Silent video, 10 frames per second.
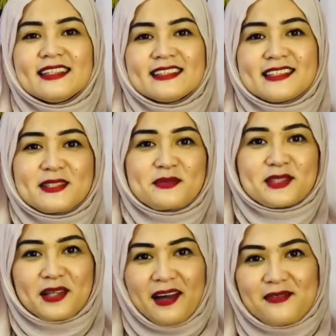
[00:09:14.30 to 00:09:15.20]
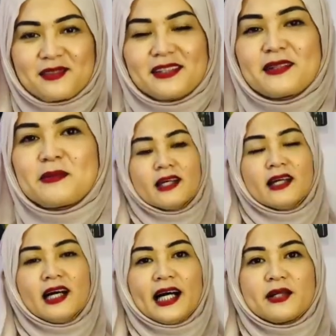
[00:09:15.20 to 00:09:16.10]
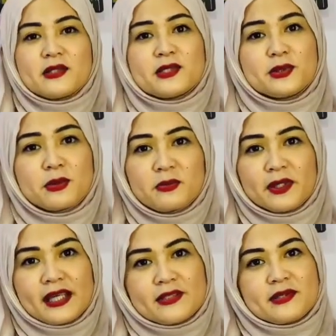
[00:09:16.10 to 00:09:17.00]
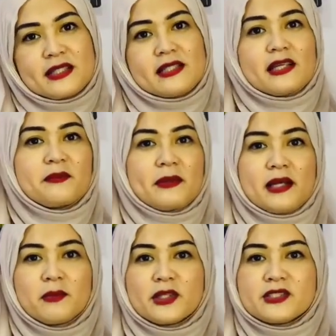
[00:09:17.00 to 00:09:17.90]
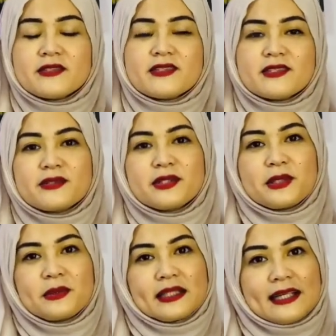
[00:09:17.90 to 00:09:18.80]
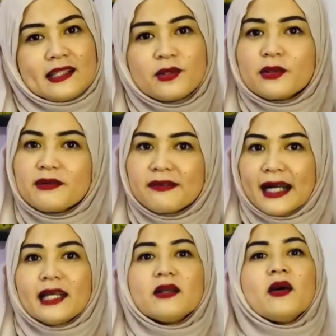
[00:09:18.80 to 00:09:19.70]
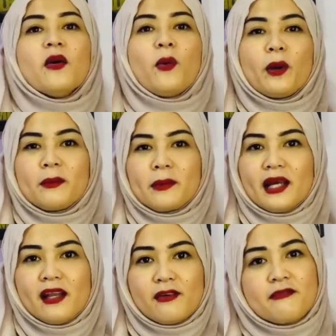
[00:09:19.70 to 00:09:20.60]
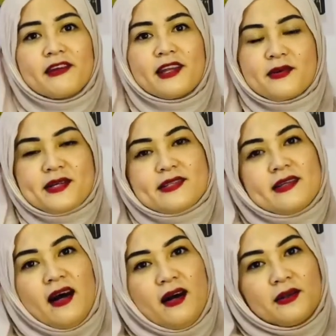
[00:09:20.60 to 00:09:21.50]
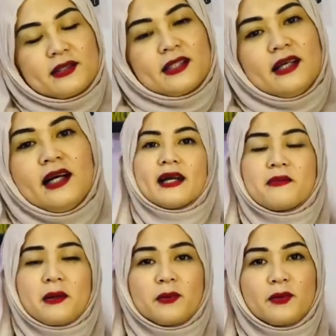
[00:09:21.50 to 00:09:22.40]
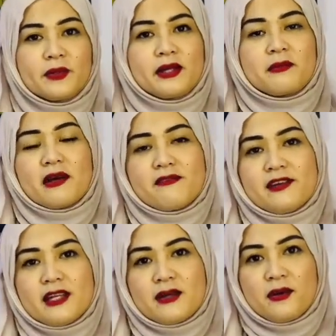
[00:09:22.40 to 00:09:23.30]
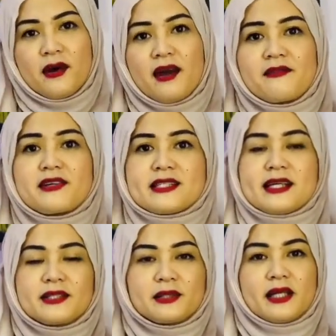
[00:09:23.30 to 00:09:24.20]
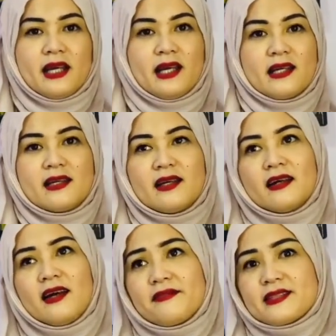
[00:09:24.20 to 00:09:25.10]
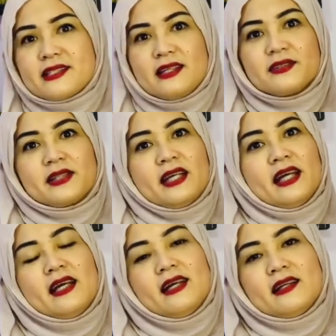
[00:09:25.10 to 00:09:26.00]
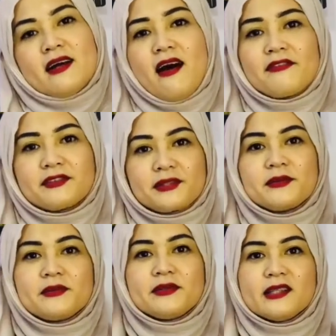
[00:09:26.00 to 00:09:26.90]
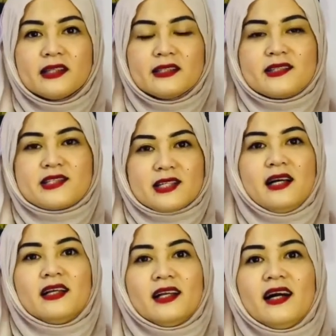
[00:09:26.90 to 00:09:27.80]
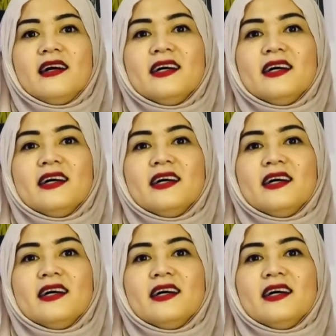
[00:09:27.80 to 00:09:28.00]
subscriber, and also don't forget to hit that bell button so you will get notified when my new video is out. I am uploading my video every Saturday in the afternoon, inshallah.